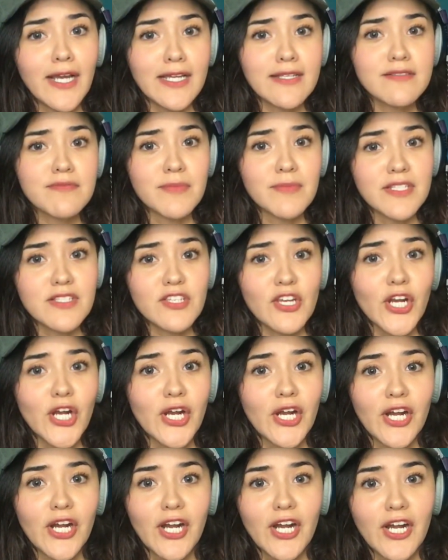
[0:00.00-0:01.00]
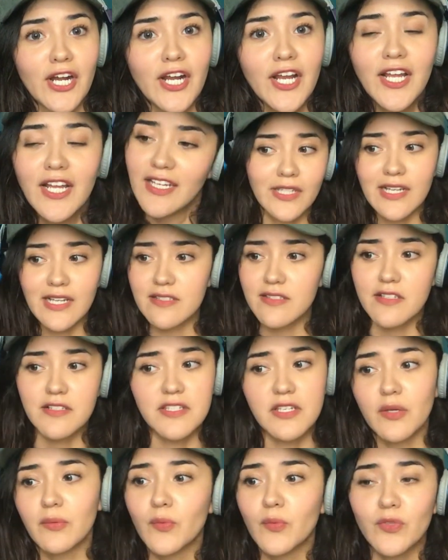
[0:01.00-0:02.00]
you guys miss her. You guys
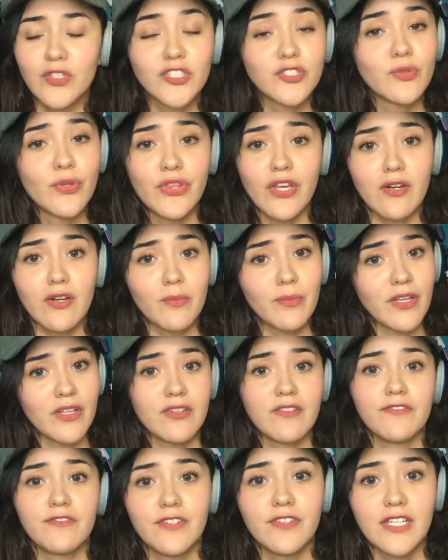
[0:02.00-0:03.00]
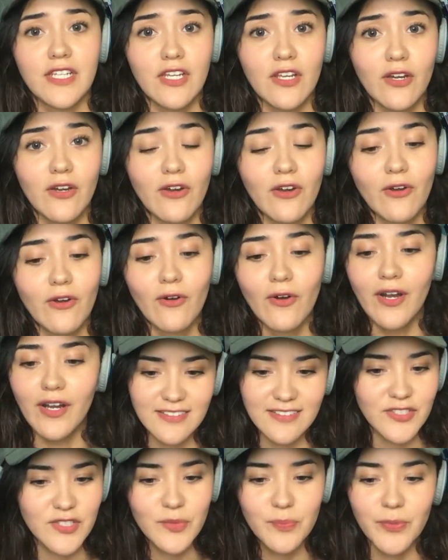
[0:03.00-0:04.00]
can tell me what you thought about the video.
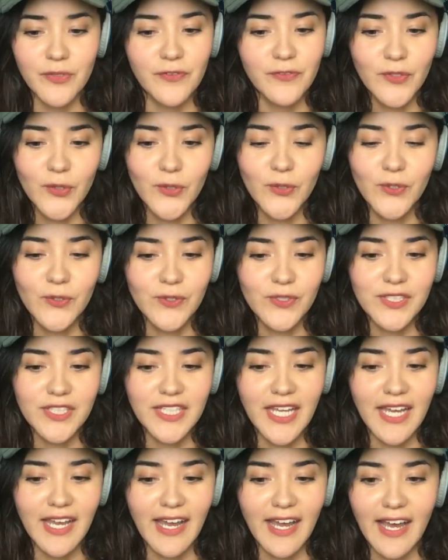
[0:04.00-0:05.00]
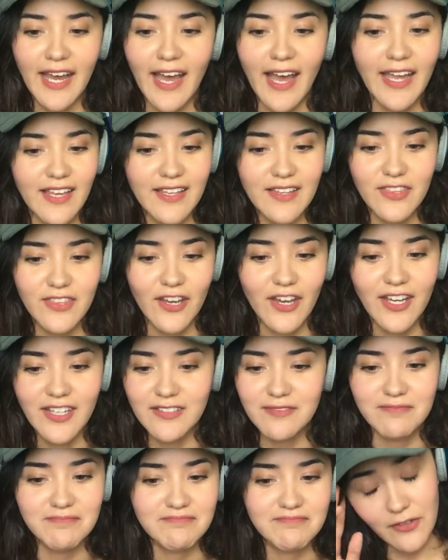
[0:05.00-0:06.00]
Superfruit, yeah. I
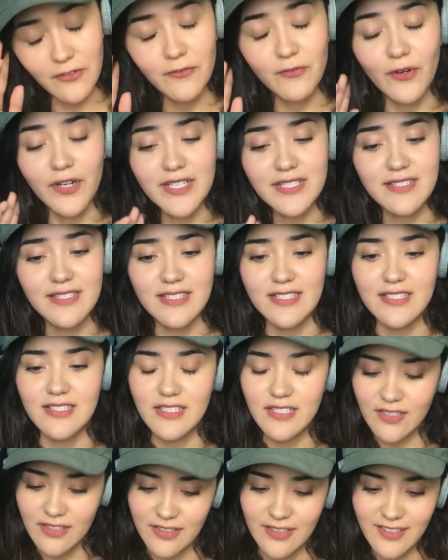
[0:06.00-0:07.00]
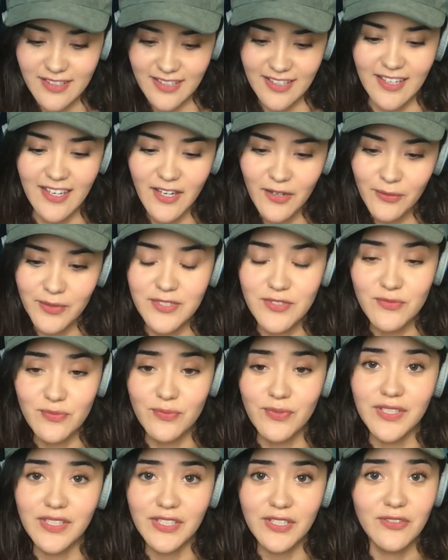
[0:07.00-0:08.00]
thought their voices, it was
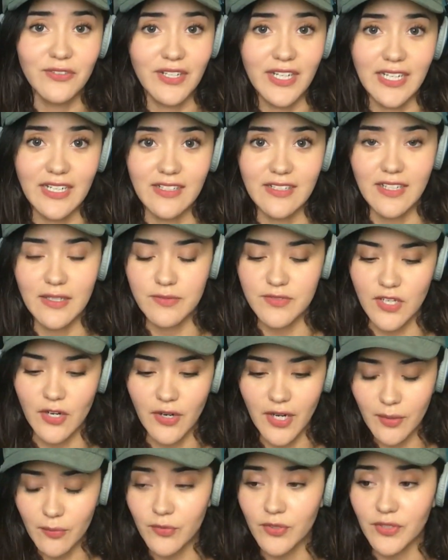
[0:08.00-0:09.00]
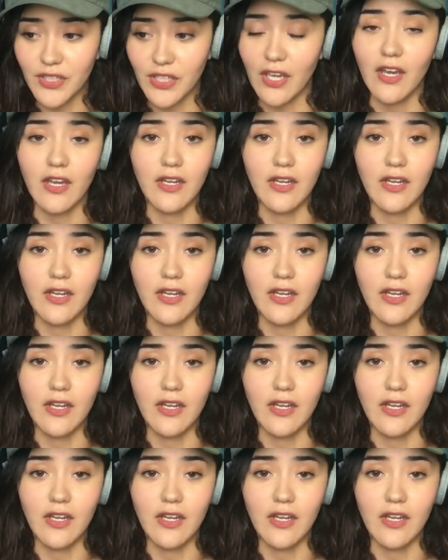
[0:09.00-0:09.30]
really great. I'm sorry, I'm really